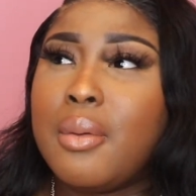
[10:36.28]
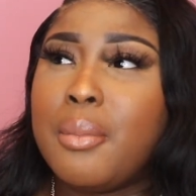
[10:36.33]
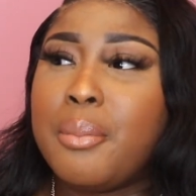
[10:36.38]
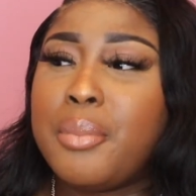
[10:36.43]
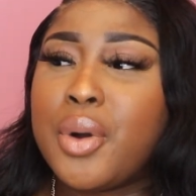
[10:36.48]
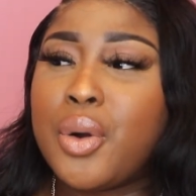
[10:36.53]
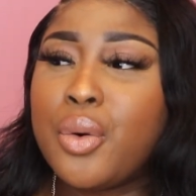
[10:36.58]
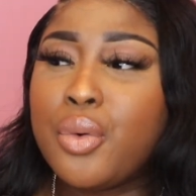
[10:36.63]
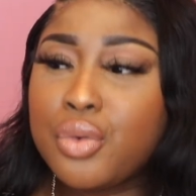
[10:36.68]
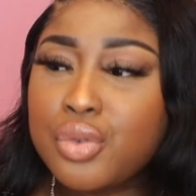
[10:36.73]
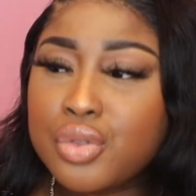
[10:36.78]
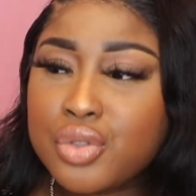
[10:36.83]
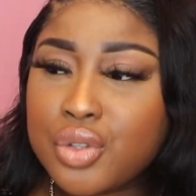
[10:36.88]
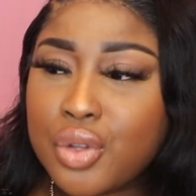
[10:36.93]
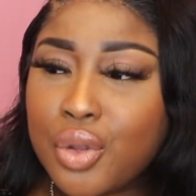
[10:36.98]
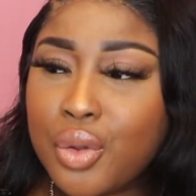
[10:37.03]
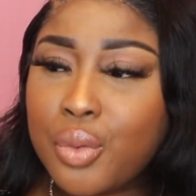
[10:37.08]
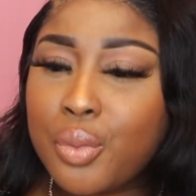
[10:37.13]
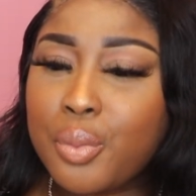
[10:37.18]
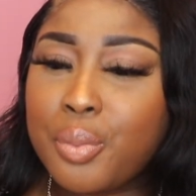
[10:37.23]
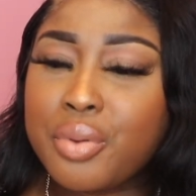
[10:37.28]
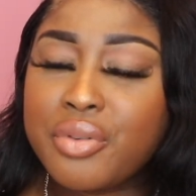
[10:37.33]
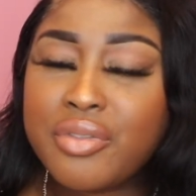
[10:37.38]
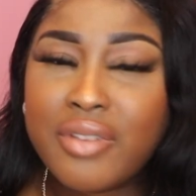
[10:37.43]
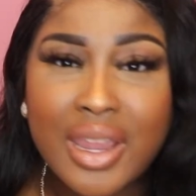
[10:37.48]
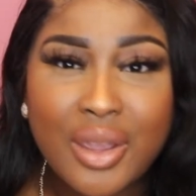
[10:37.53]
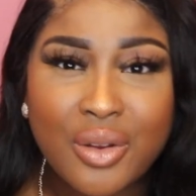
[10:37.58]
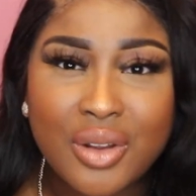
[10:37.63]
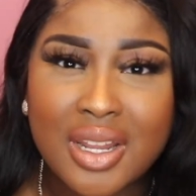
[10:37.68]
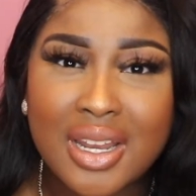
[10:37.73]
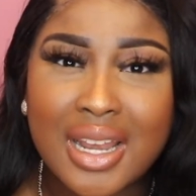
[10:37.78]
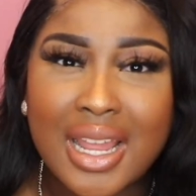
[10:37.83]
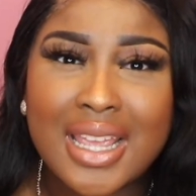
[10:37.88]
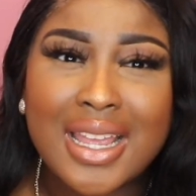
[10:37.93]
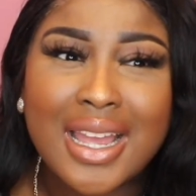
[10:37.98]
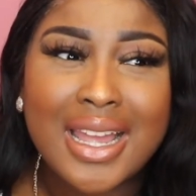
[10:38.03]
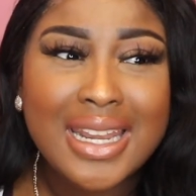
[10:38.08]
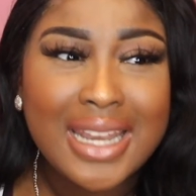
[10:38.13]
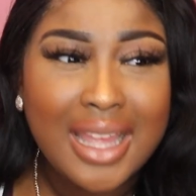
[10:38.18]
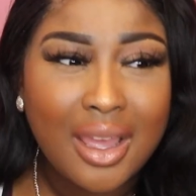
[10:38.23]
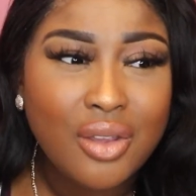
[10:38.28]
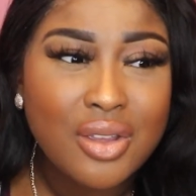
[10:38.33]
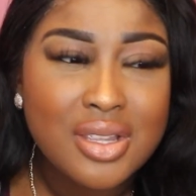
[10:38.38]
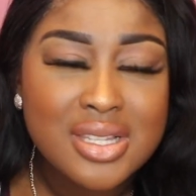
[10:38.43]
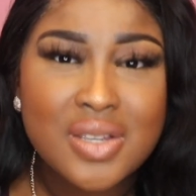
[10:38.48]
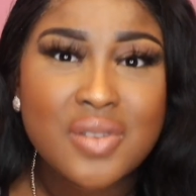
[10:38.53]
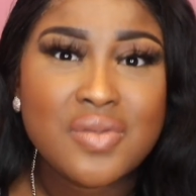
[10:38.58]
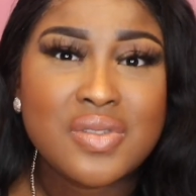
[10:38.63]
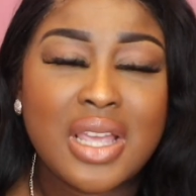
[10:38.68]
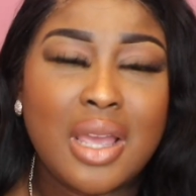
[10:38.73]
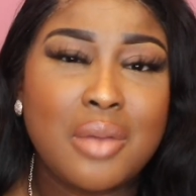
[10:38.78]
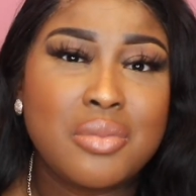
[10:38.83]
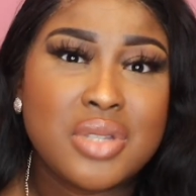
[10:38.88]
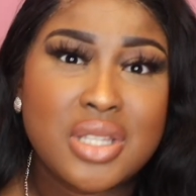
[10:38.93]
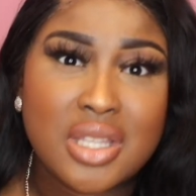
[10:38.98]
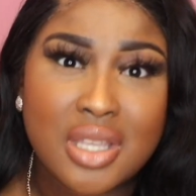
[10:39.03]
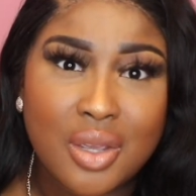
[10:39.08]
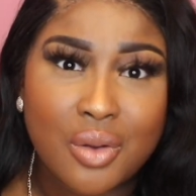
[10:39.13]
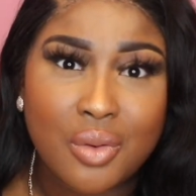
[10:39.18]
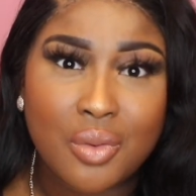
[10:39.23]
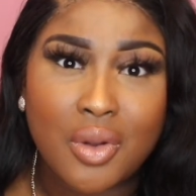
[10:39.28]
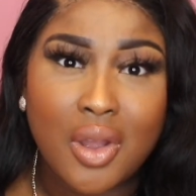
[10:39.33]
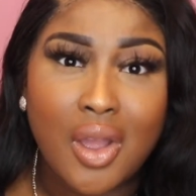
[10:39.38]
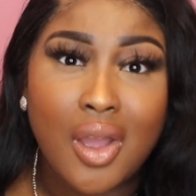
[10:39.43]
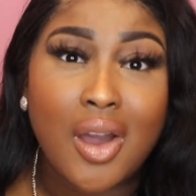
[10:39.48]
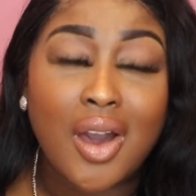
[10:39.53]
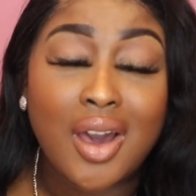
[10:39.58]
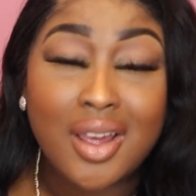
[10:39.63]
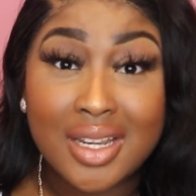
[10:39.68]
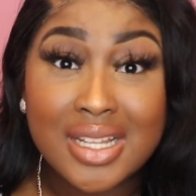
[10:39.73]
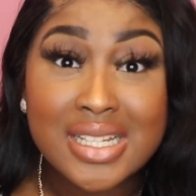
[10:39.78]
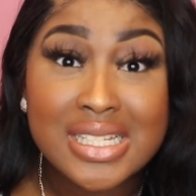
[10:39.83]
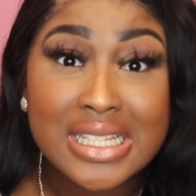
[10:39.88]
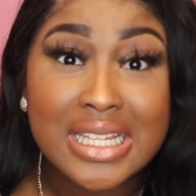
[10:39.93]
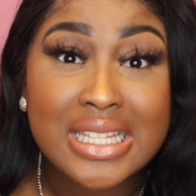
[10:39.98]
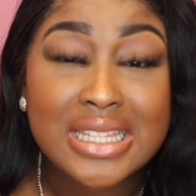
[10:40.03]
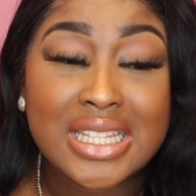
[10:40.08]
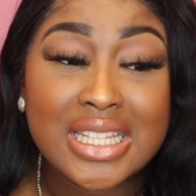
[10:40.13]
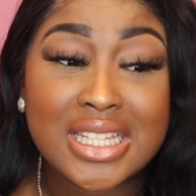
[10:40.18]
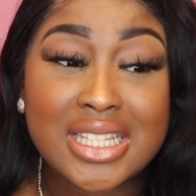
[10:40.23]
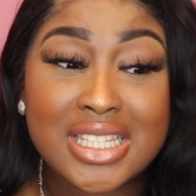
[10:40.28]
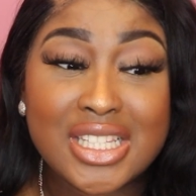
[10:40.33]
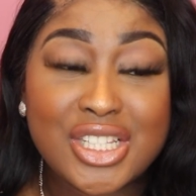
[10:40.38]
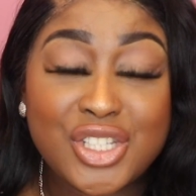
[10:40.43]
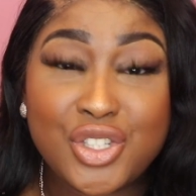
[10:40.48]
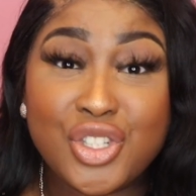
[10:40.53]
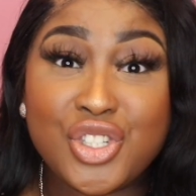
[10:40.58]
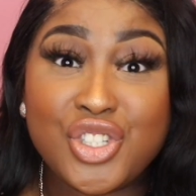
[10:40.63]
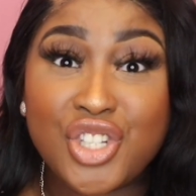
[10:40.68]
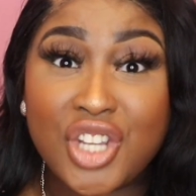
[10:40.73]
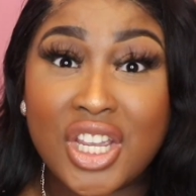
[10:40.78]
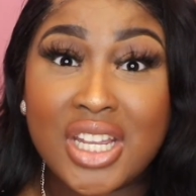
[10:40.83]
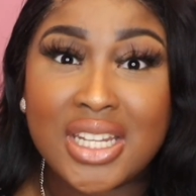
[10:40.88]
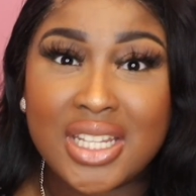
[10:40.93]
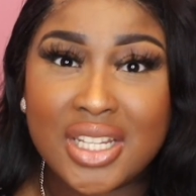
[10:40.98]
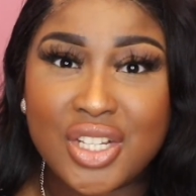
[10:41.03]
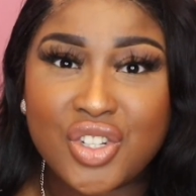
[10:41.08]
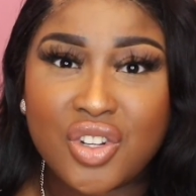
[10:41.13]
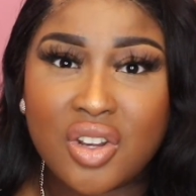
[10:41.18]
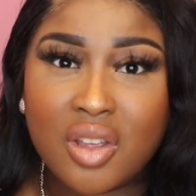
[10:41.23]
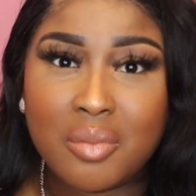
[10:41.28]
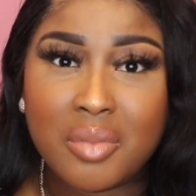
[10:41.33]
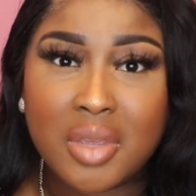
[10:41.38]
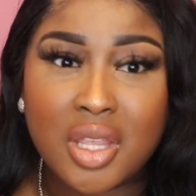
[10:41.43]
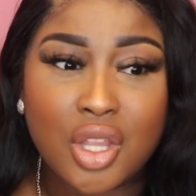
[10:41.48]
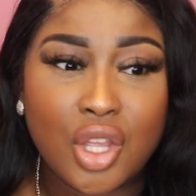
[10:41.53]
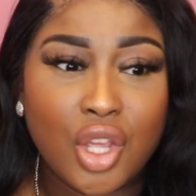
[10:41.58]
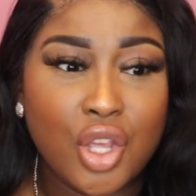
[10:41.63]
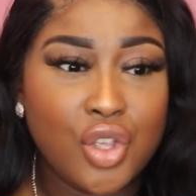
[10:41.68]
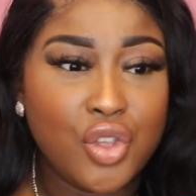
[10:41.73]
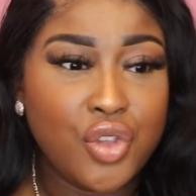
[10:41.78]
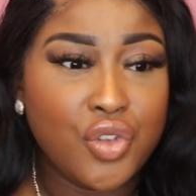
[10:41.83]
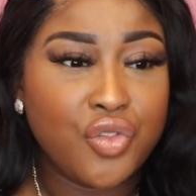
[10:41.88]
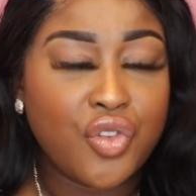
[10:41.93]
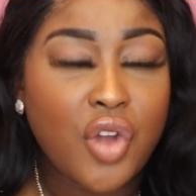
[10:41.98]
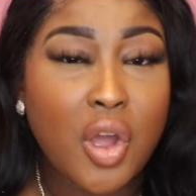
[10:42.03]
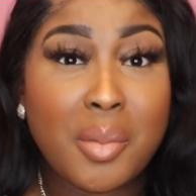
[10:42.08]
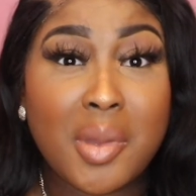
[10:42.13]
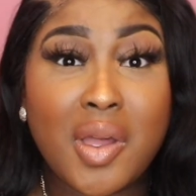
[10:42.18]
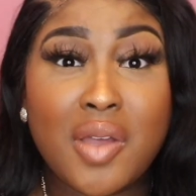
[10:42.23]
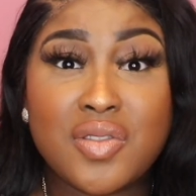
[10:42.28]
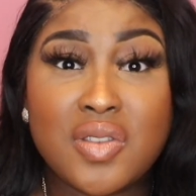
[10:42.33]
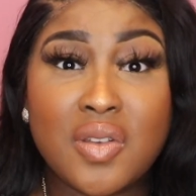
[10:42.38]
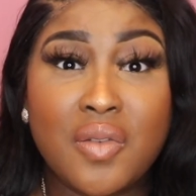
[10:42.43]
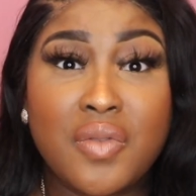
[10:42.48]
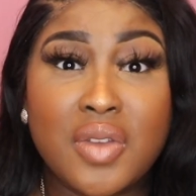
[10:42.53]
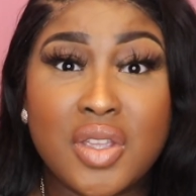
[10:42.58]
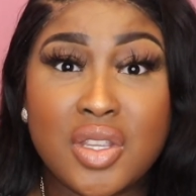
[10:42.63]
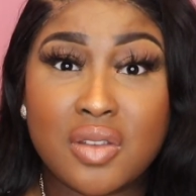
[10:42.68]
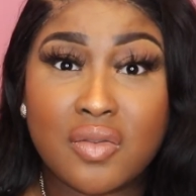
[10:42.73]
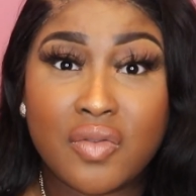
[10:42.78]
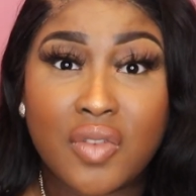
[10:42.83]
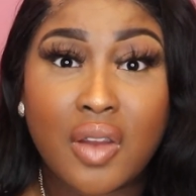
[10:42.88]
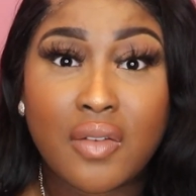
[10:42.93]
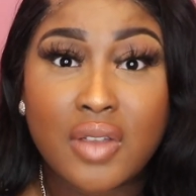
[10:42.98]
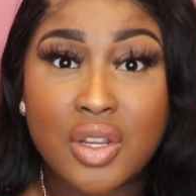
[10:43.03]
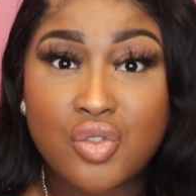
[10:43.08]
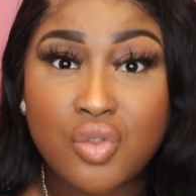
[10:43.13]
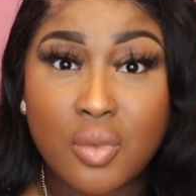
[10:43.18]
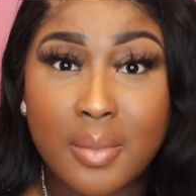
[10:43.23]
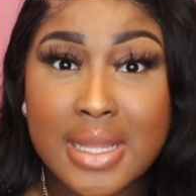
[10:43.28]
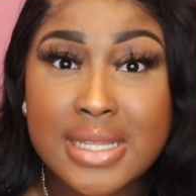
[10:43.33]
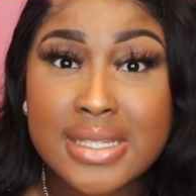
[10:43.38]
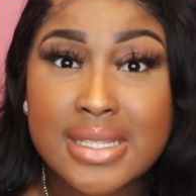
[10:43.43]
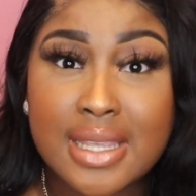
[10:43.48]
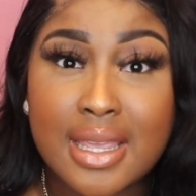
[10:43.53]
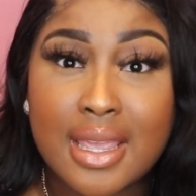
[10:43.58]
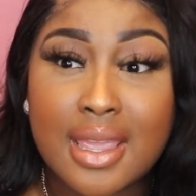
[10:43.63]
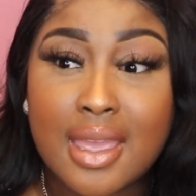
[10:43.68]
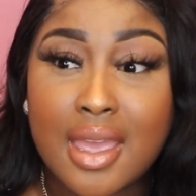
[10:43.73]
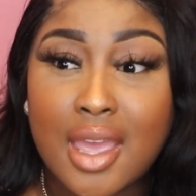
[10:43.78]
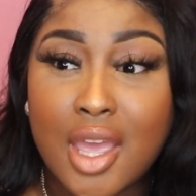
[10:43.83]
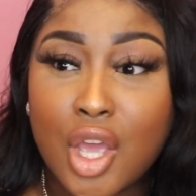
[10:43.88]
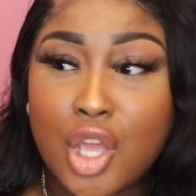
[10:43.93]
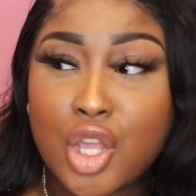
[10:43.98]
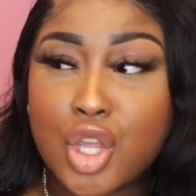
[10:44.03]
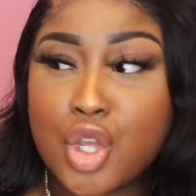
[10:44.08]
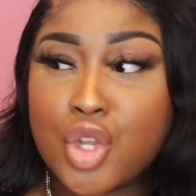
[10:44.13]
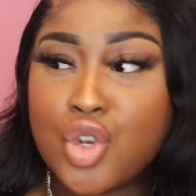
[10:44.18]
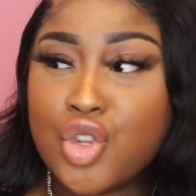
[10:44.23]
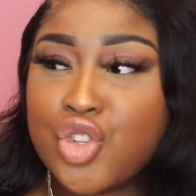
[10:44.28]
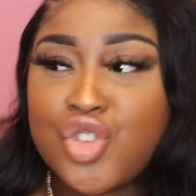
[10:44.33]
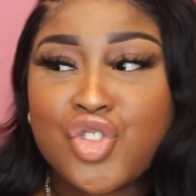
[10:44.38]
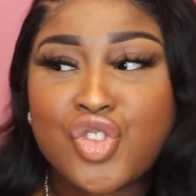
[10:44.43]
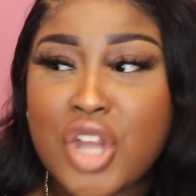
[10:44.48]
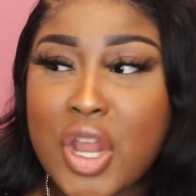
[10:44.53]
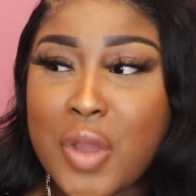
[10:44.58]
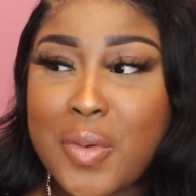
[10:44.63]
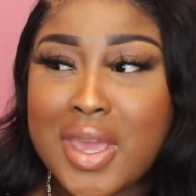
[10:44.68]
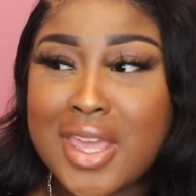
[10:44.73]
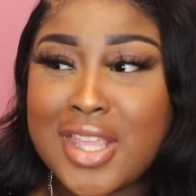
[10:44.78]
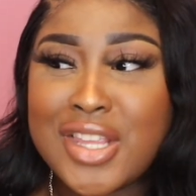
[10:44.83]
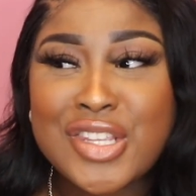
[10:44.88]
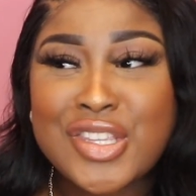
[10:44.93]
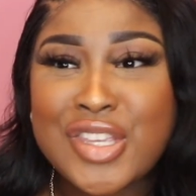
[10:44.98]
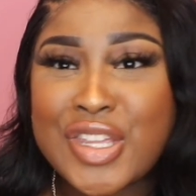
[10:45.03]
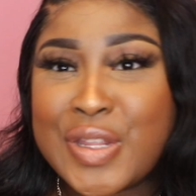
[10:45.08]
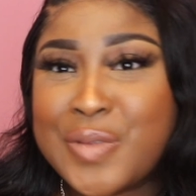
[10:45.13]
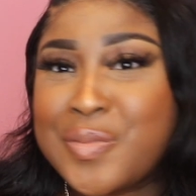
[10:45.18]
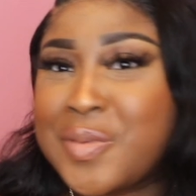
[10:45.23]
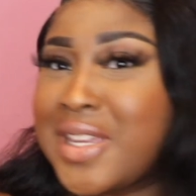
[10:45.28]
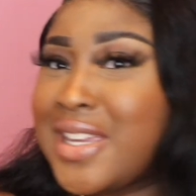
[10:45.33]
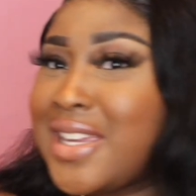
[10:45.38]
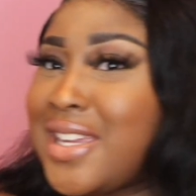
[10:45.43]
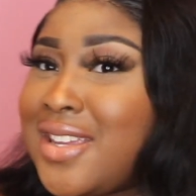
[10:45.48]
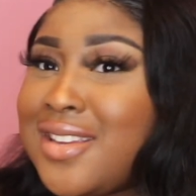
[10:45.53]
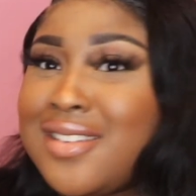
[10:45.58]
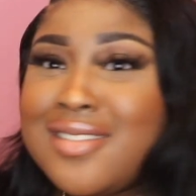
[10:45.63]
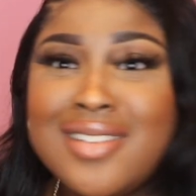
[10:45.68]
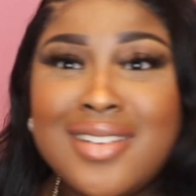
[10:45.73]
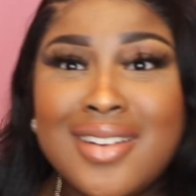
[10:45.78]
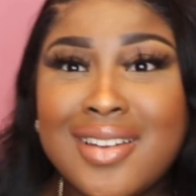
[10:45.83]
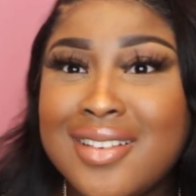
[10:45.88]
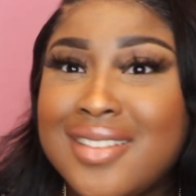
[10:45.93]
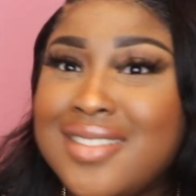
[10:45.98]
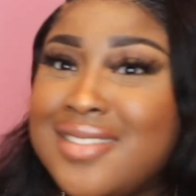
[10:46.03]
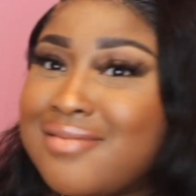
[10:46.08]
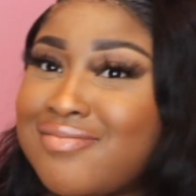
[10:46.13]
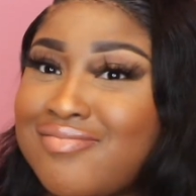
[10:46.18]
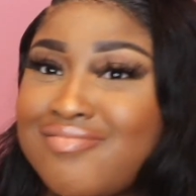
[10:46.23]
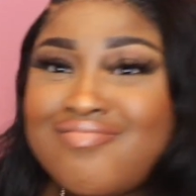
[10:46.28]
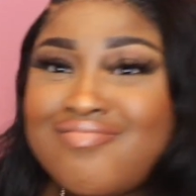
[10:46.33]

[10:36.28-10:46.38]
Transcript: but also pray on it. Like, allow yourself time to heal. Understand that it's your journey, do you know what I mean? You've come out of something very traumatic. You're not straight away just going to be, you know,